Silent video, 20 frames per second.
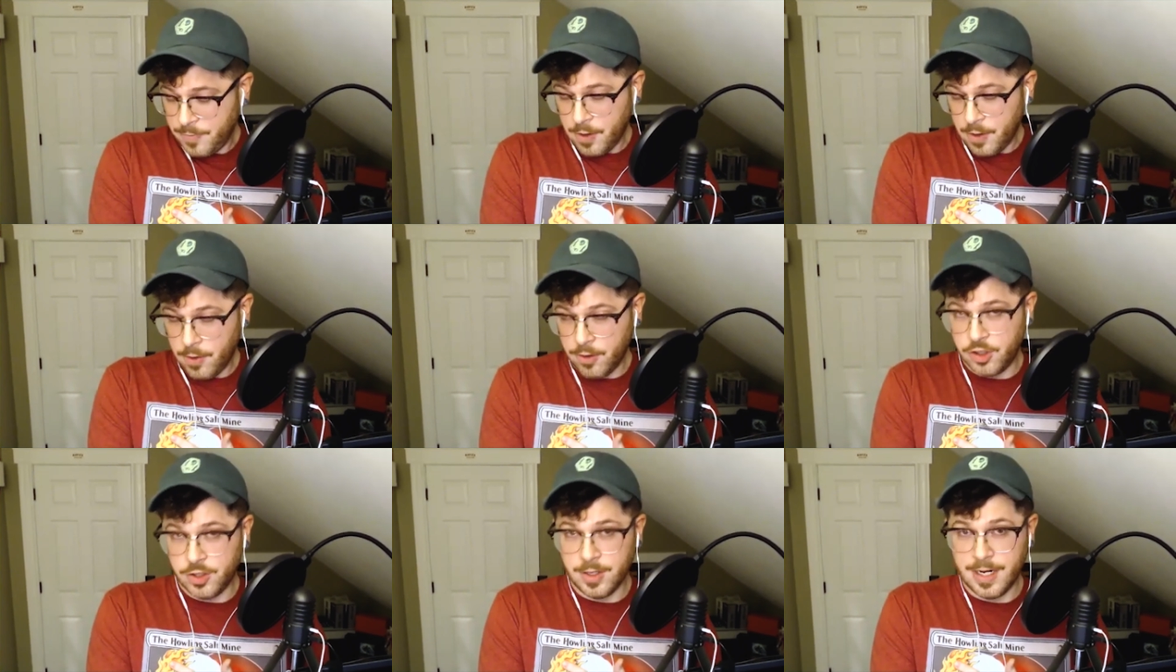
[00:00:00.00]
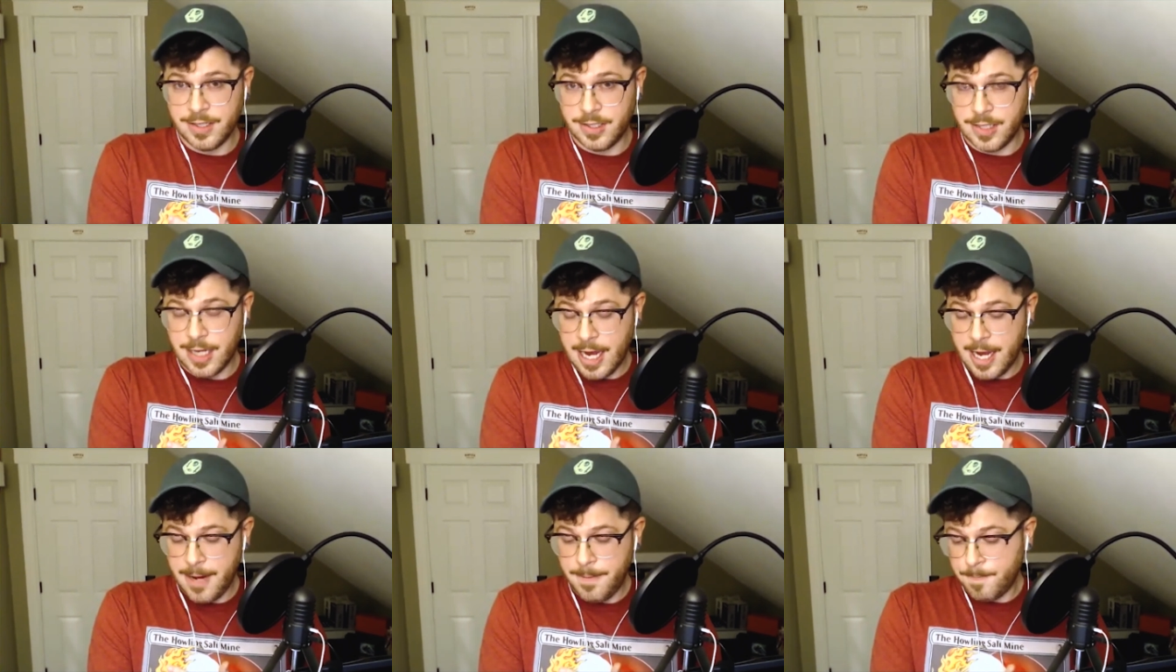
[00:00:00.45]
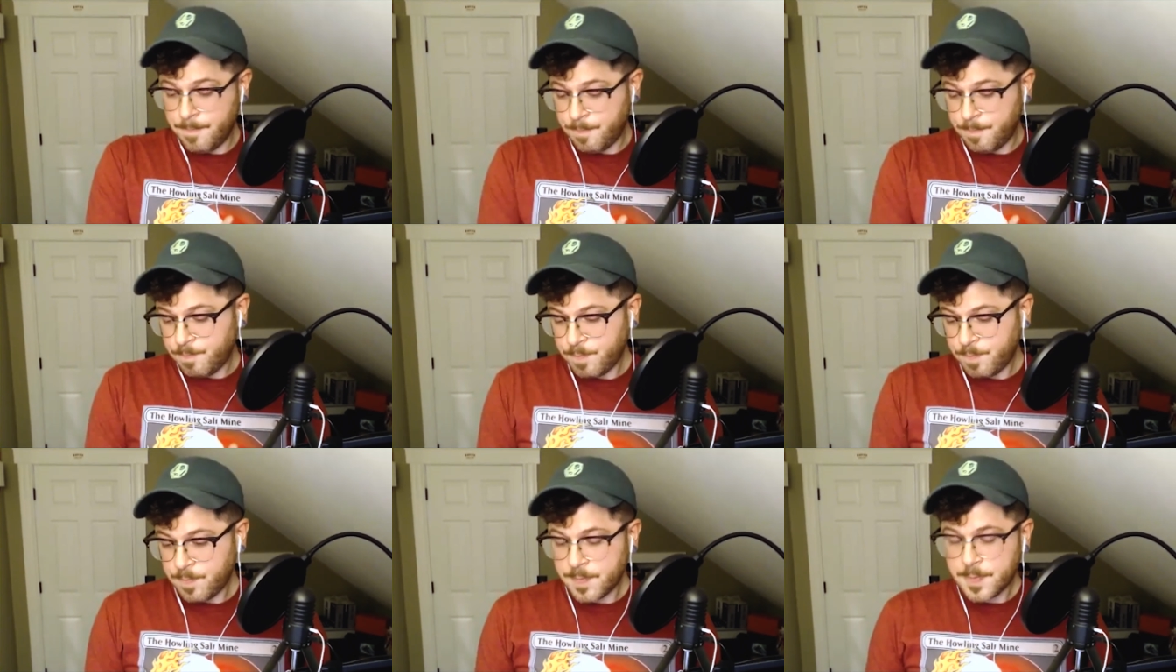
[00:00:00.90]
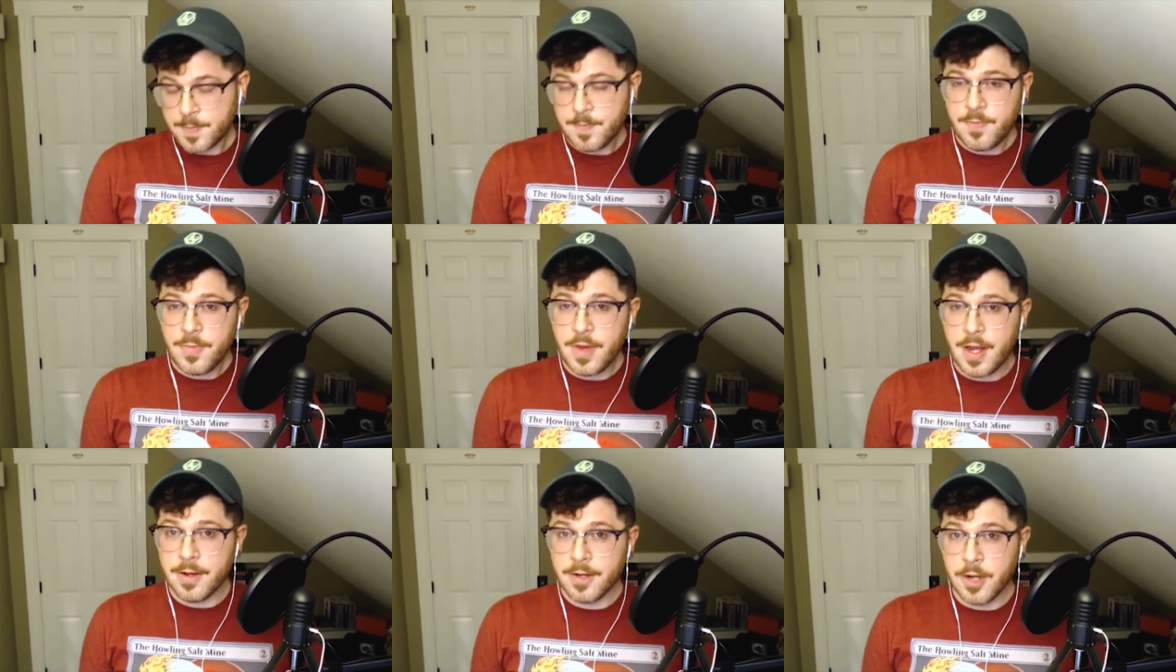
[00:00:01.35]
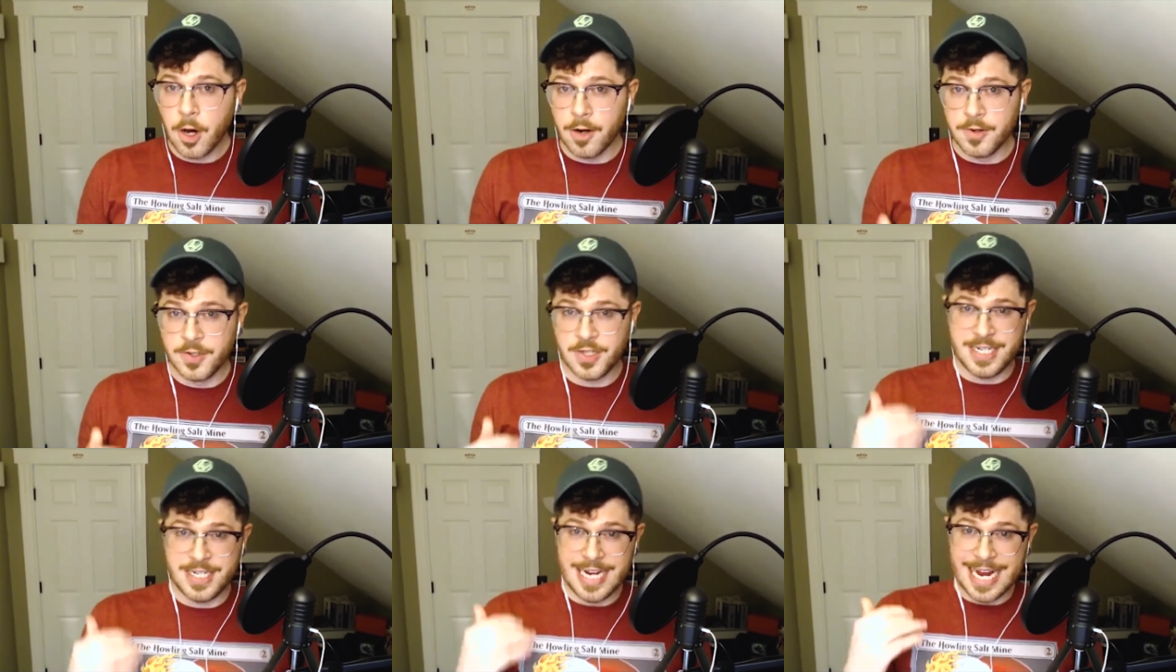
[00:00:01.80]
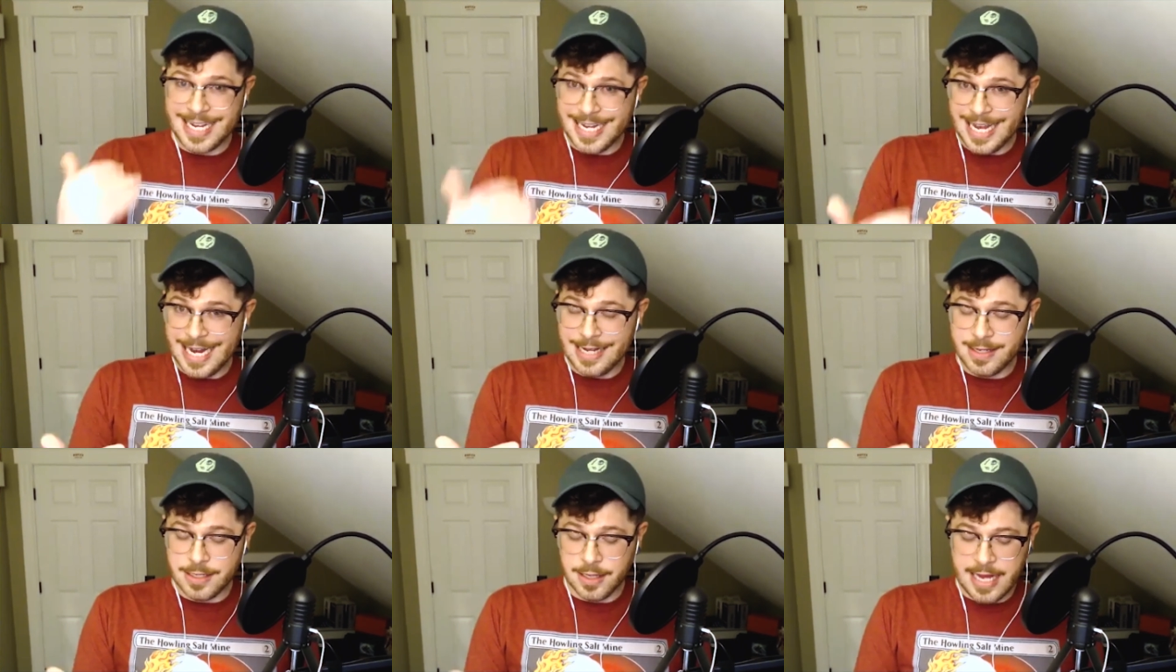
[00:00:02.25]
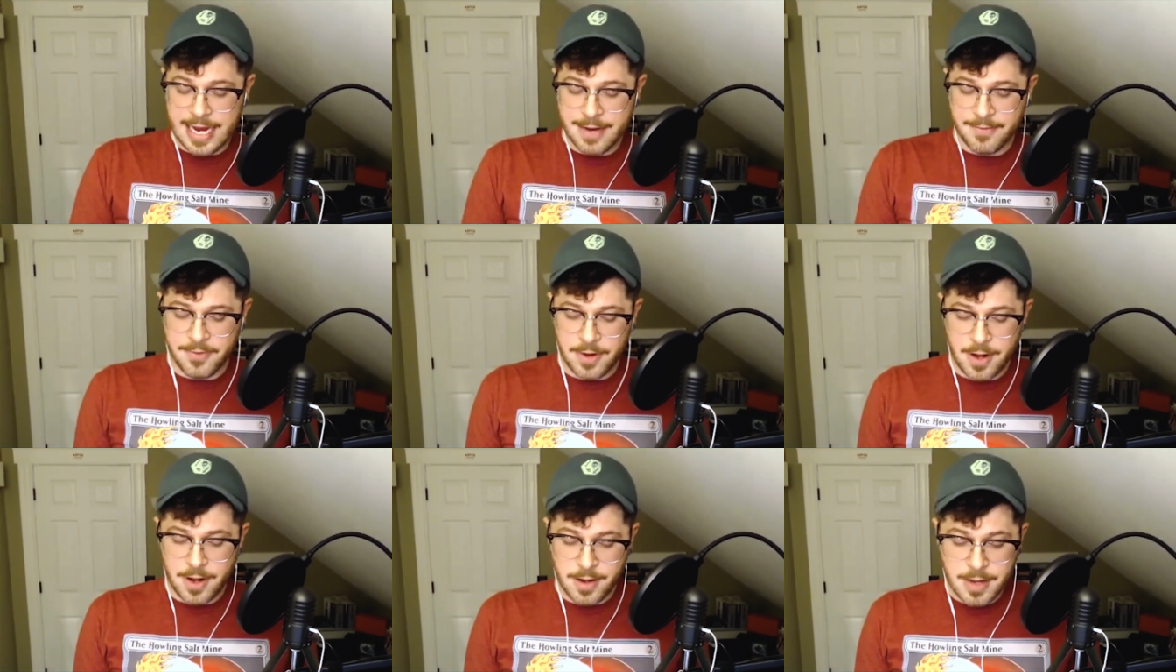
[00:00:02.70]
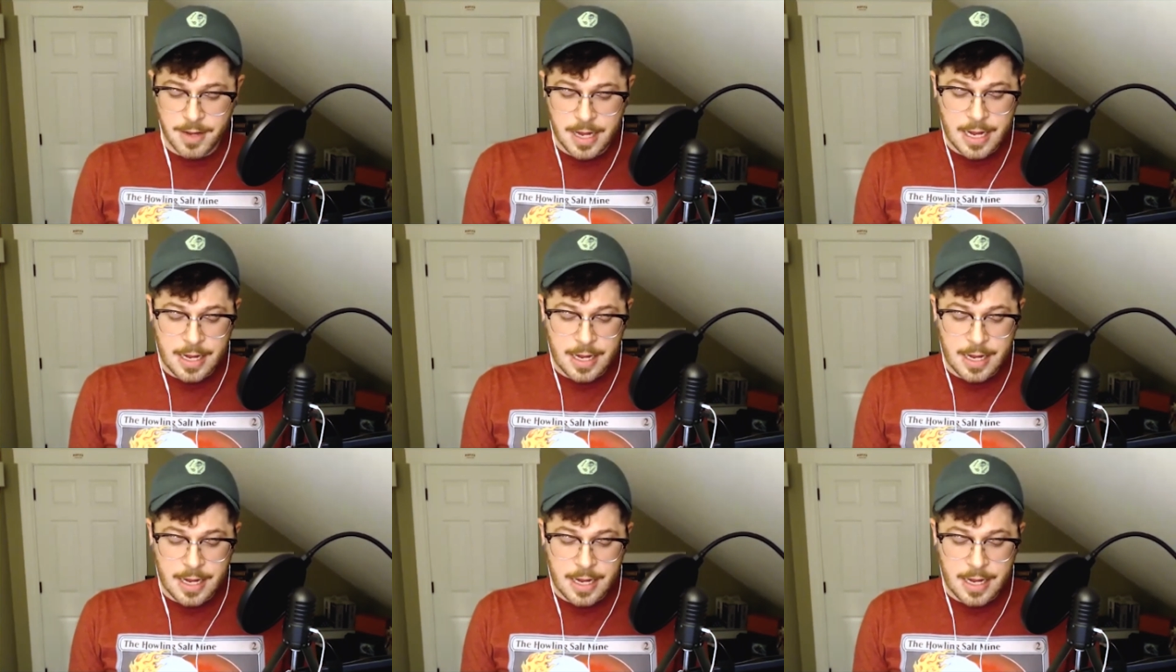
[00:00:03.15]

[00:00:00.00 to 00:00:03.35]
or should I say cards dedicated to landfall.